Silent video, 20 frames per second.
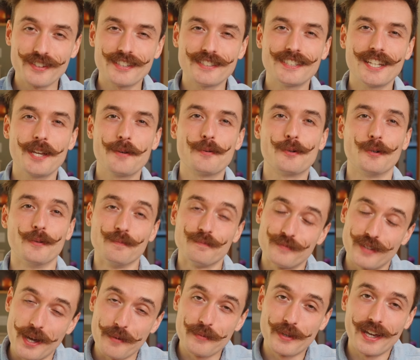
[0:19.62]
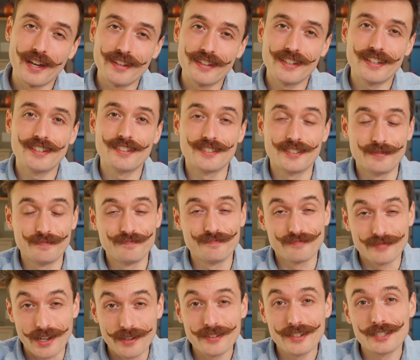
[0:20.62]
to the table. I'm Kelly and
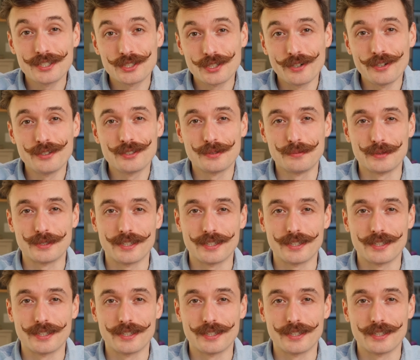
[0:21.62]
I'm going to show you some